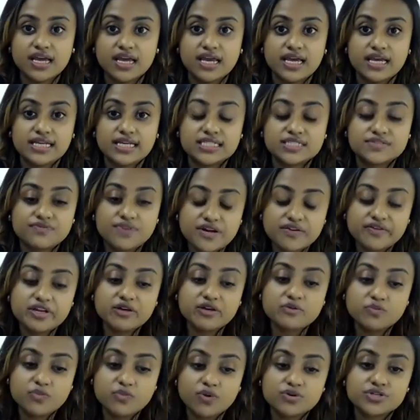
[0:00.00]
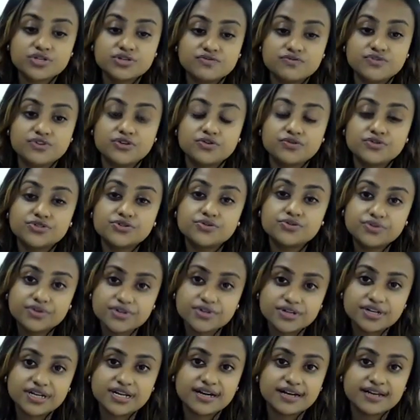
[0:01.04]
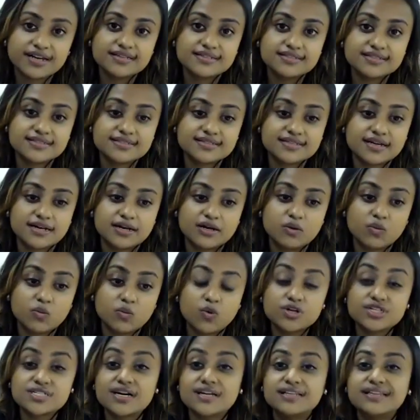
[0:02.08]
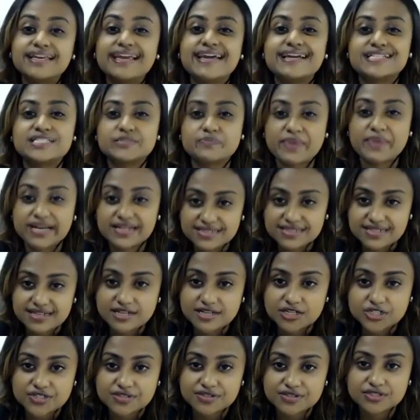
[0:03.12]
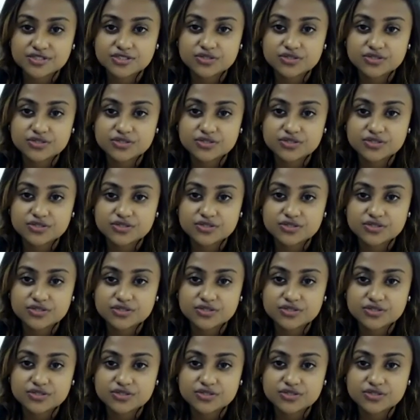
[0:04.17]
it's very important for you to realize what are the expectations.